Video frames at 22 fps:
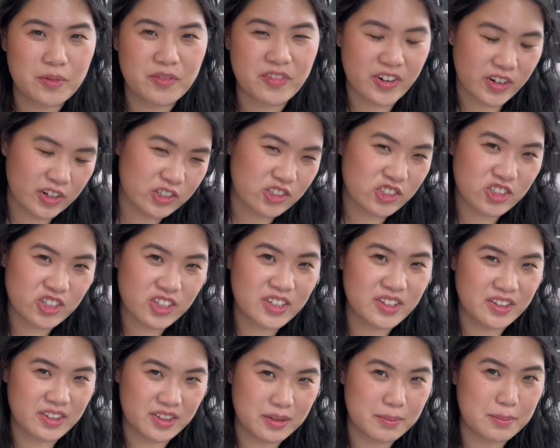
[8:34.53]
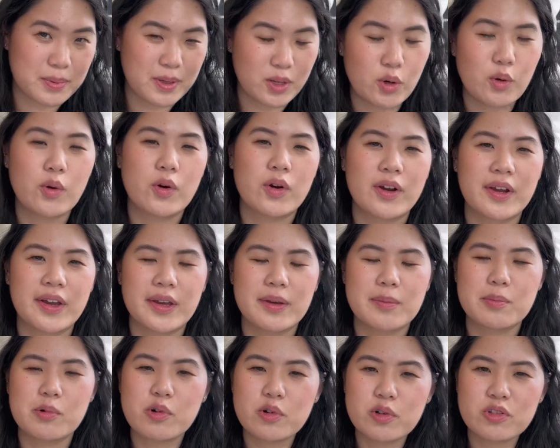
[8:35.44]
version of Biore
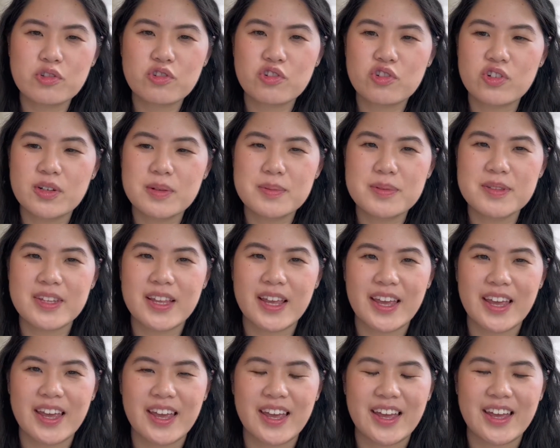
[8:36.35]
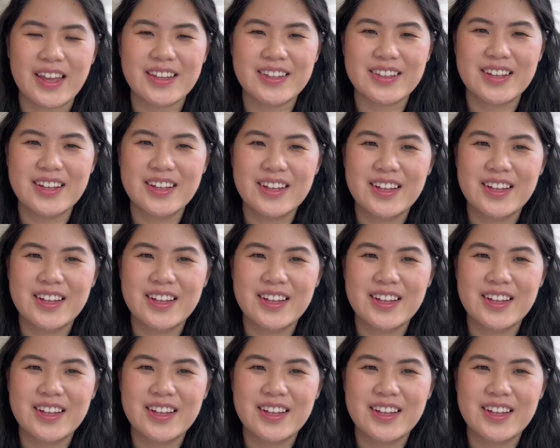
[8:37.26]
pore strips and